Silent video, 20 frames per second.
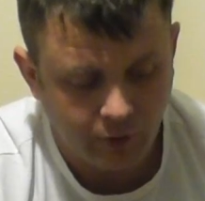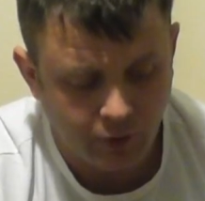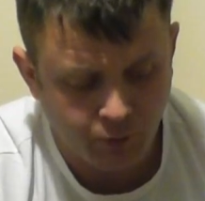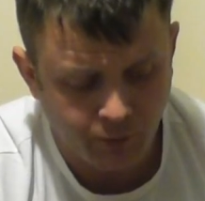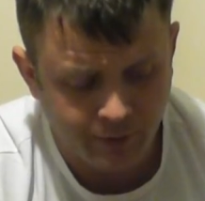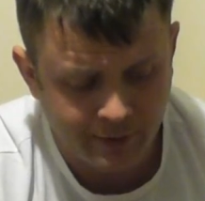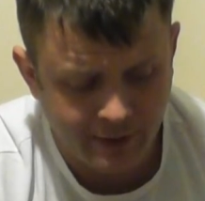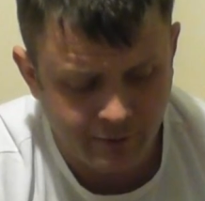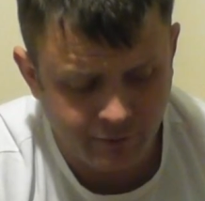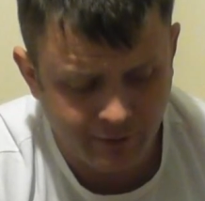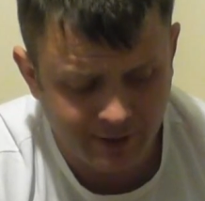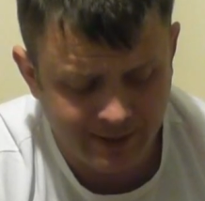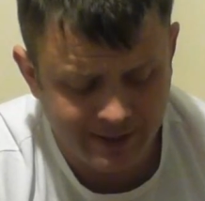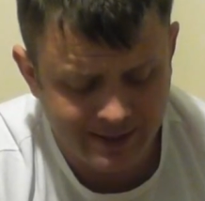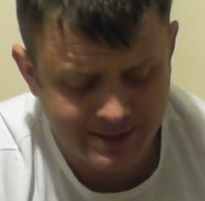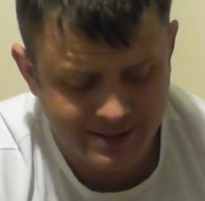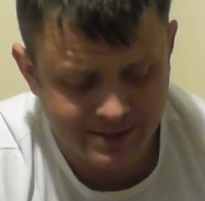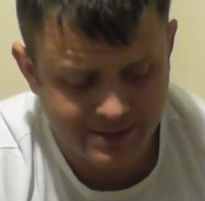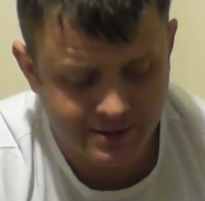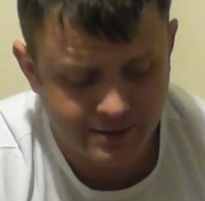we then
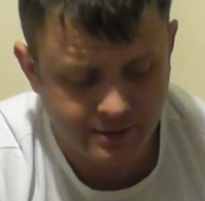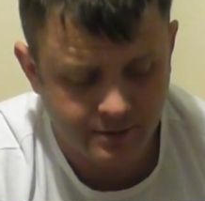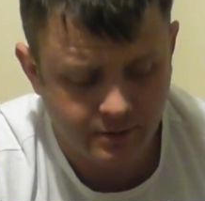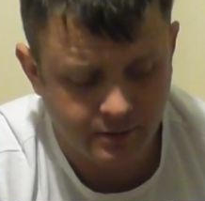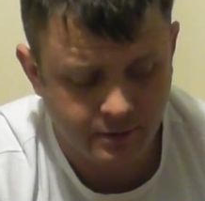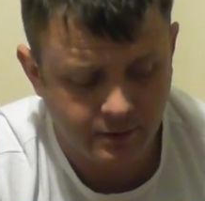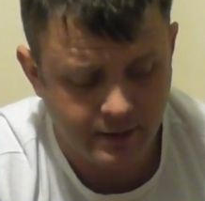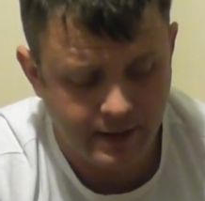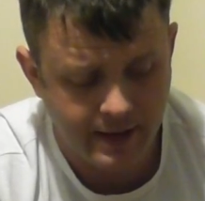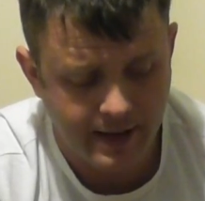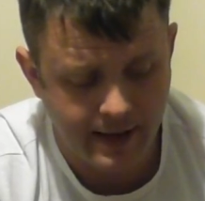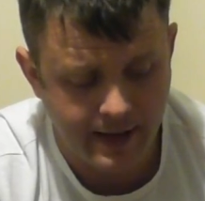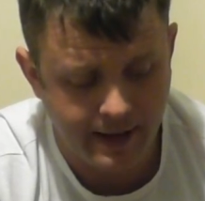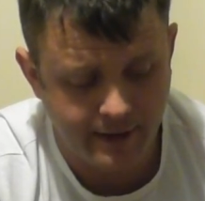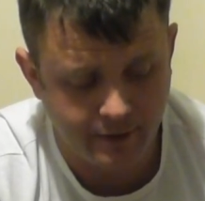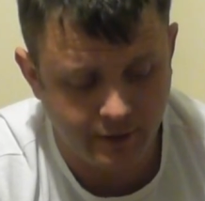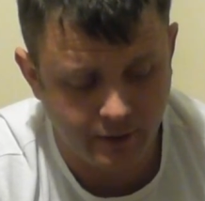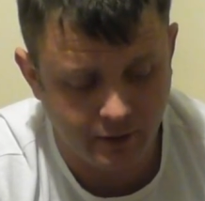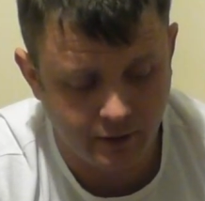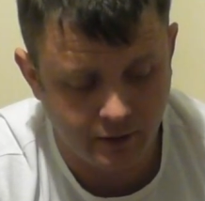release
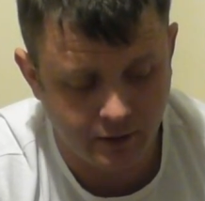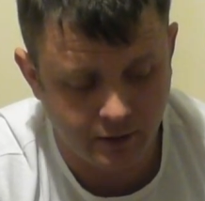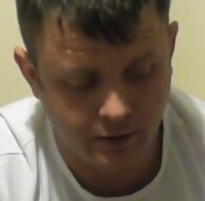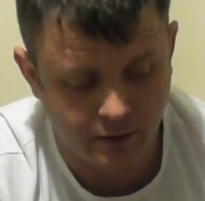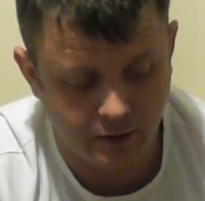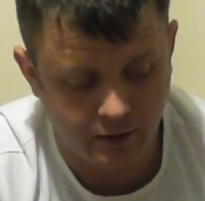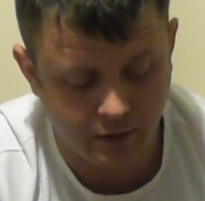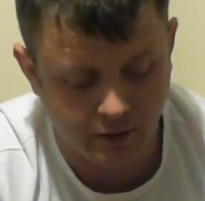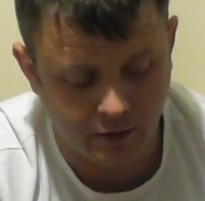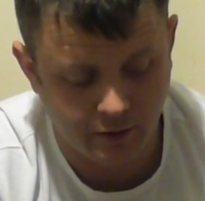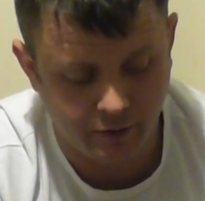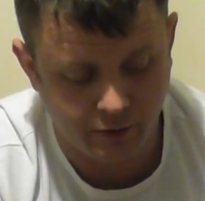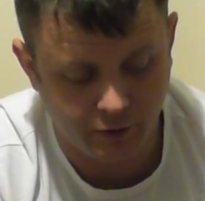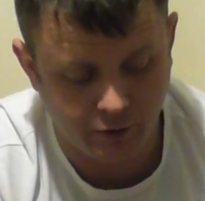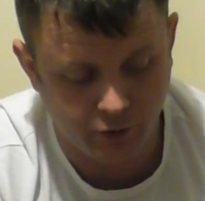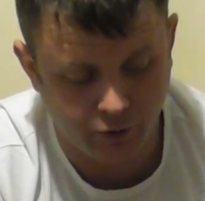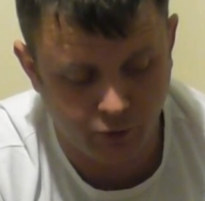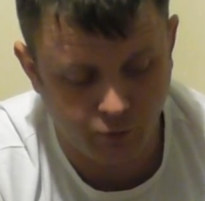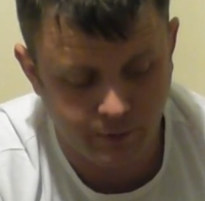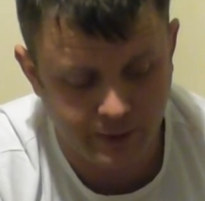on
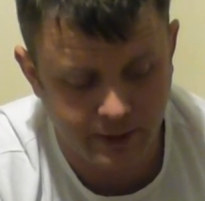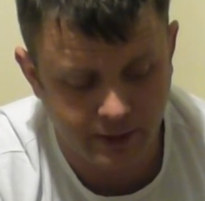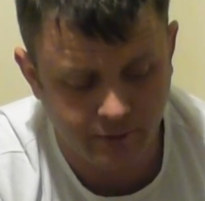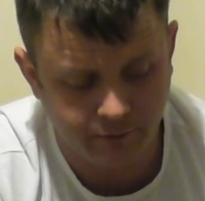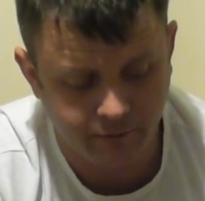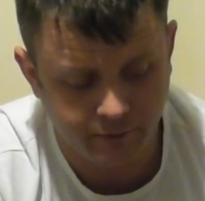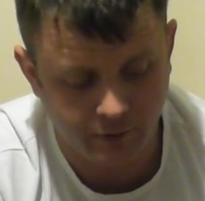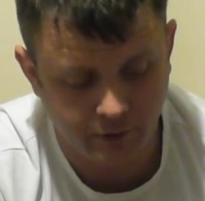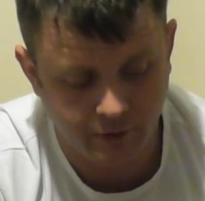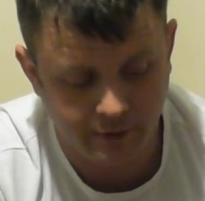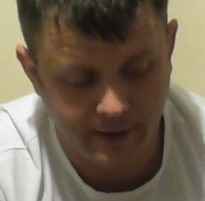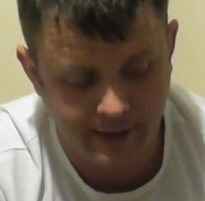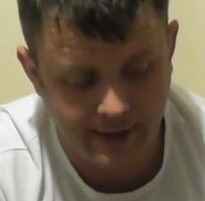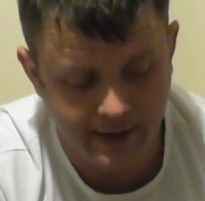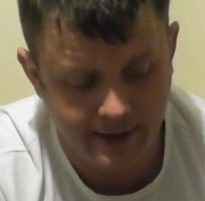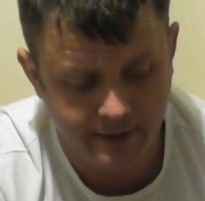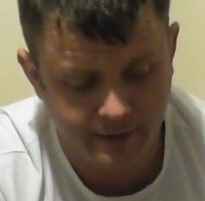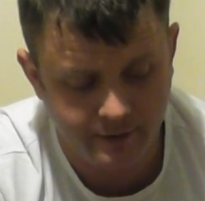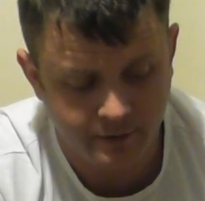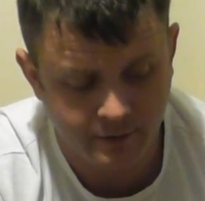the wheel, on the
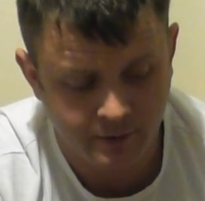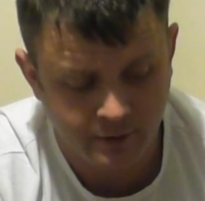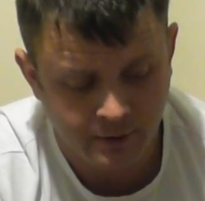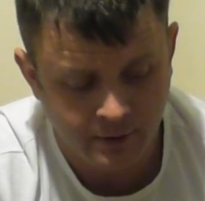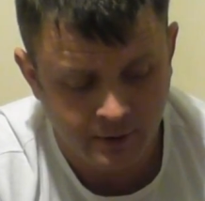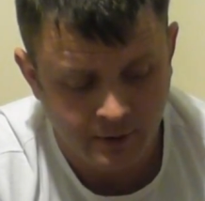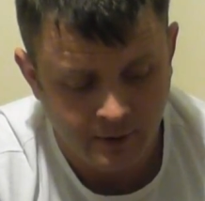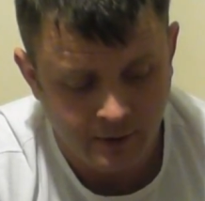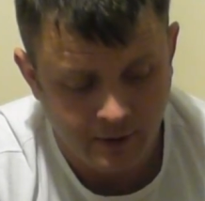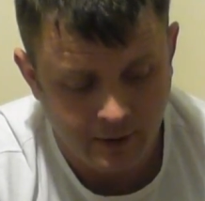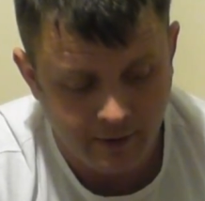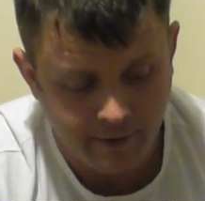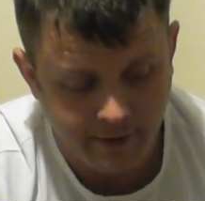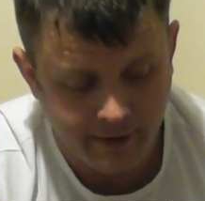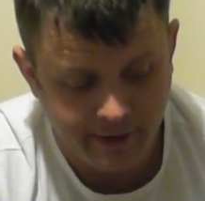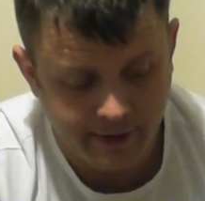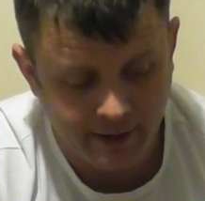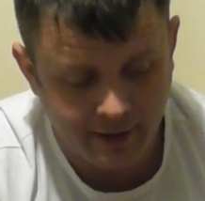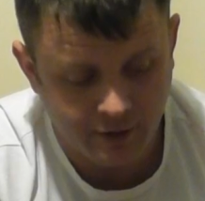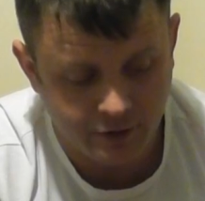head, and
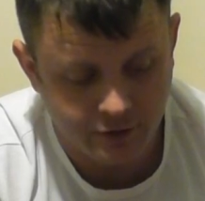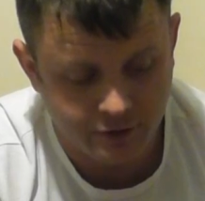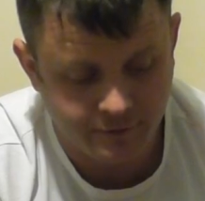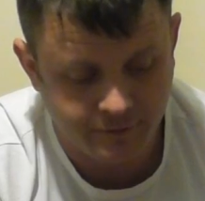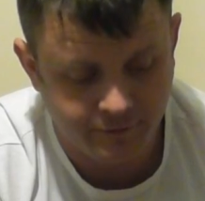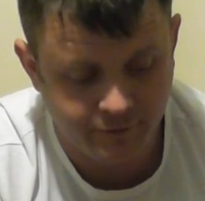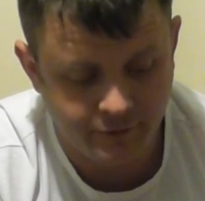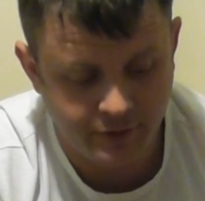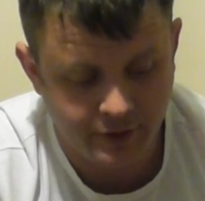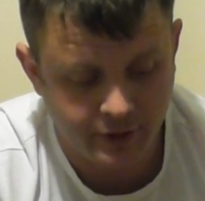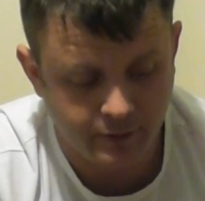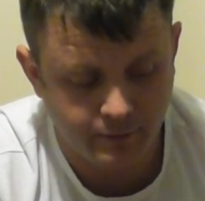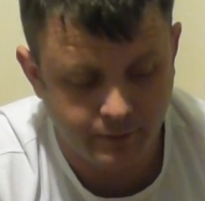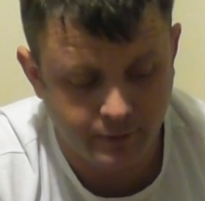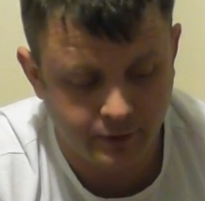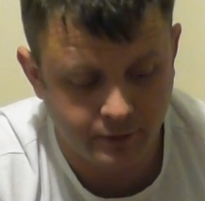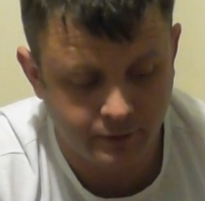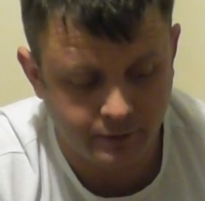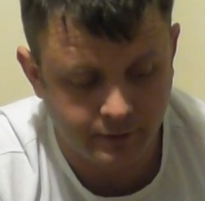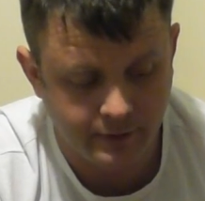then that'll just free up
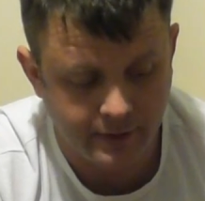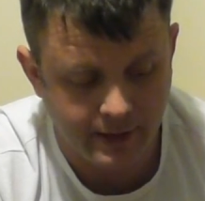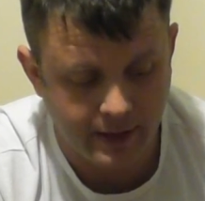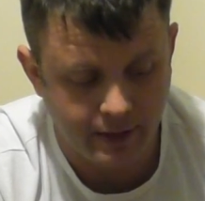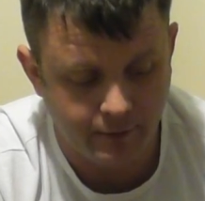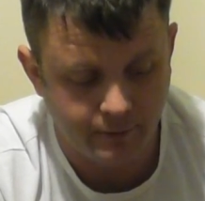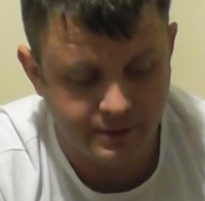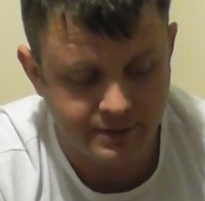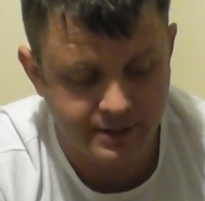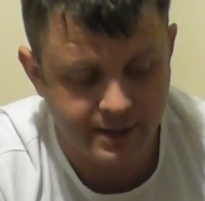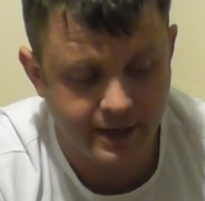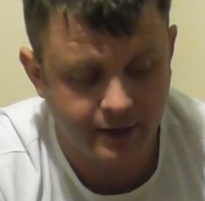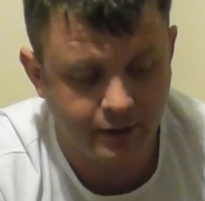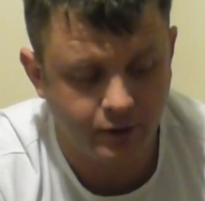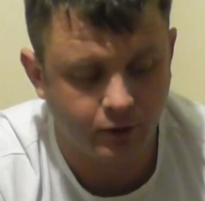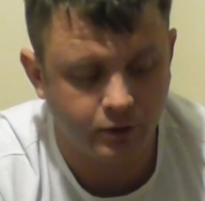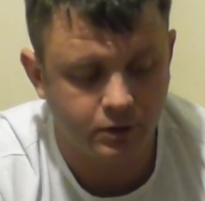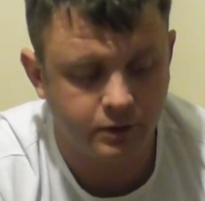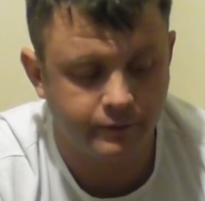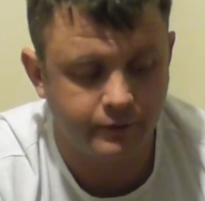the hook there. We take
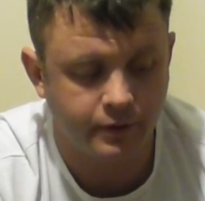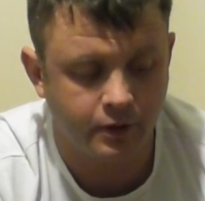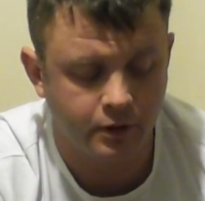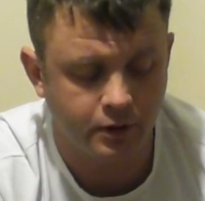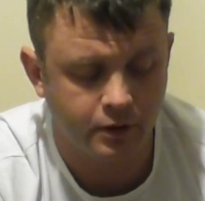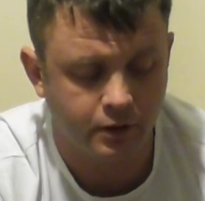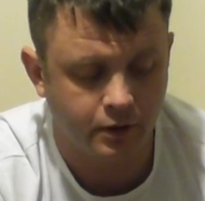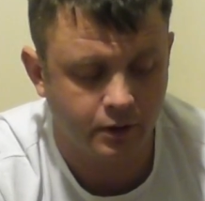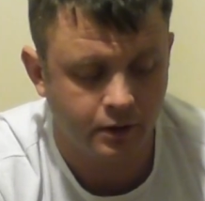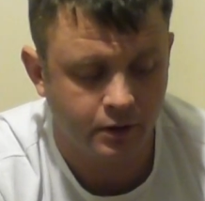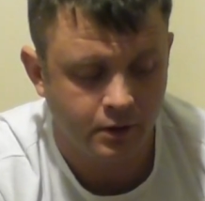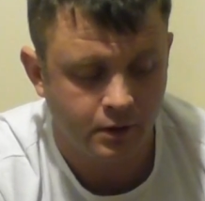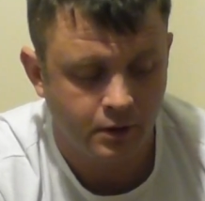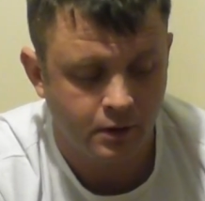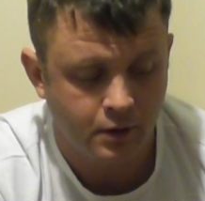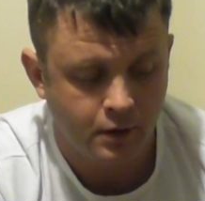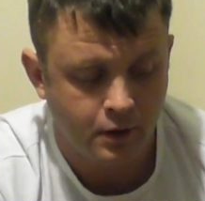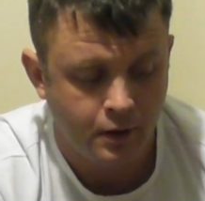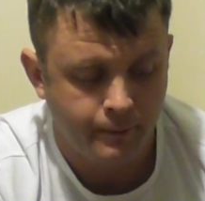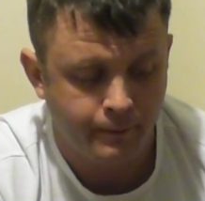hold of the hook,
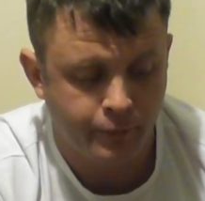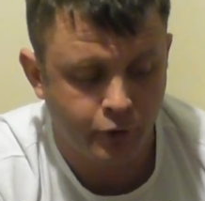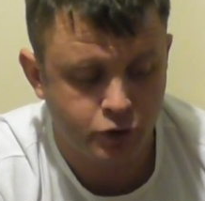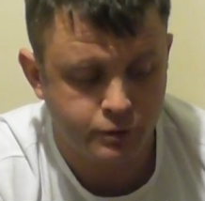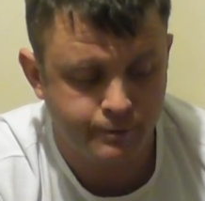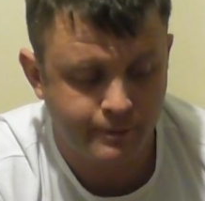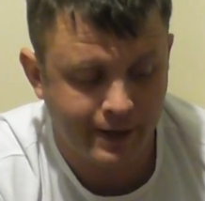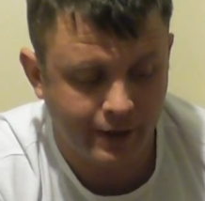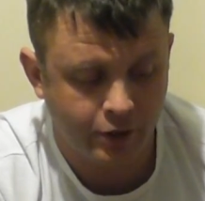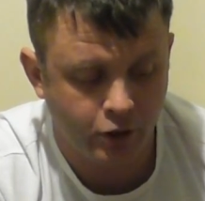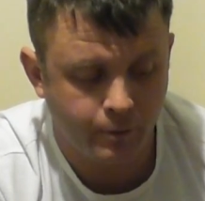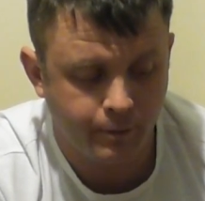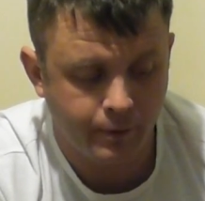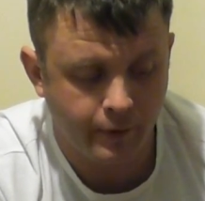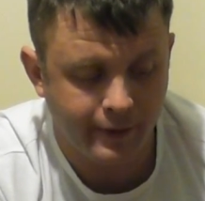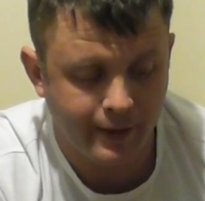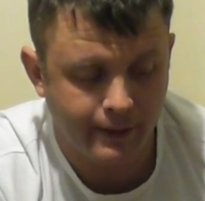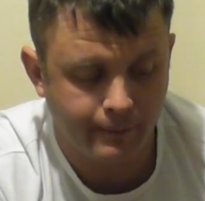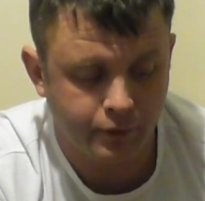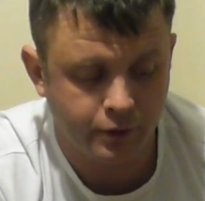push back up
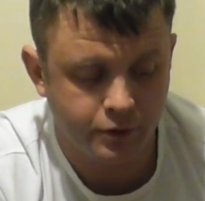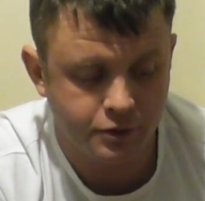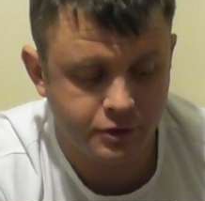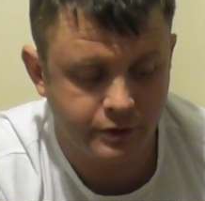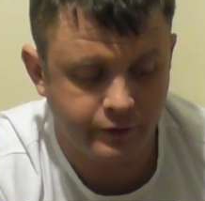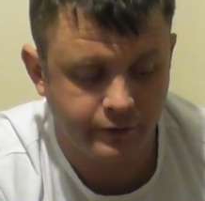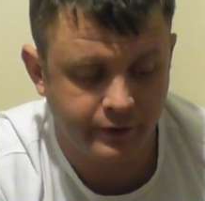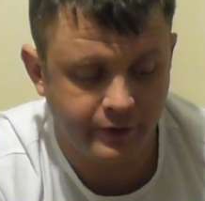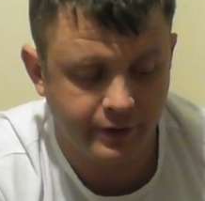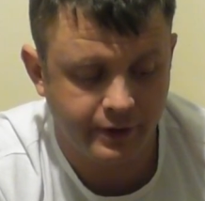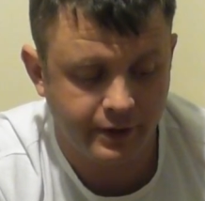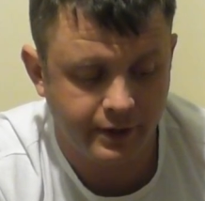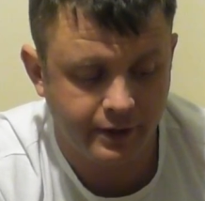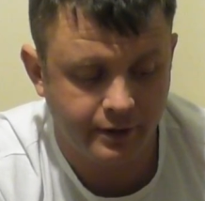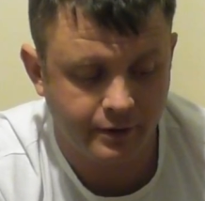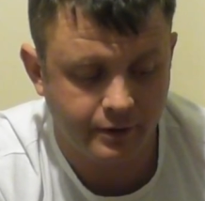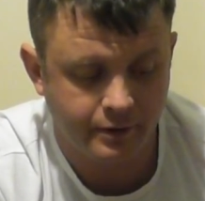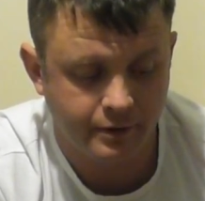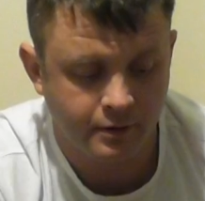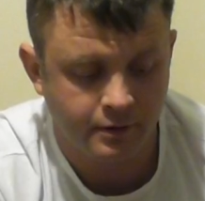on that plunger
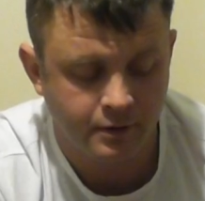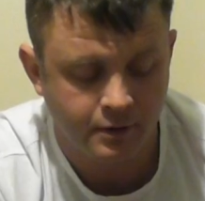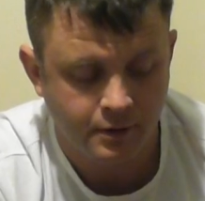underneath,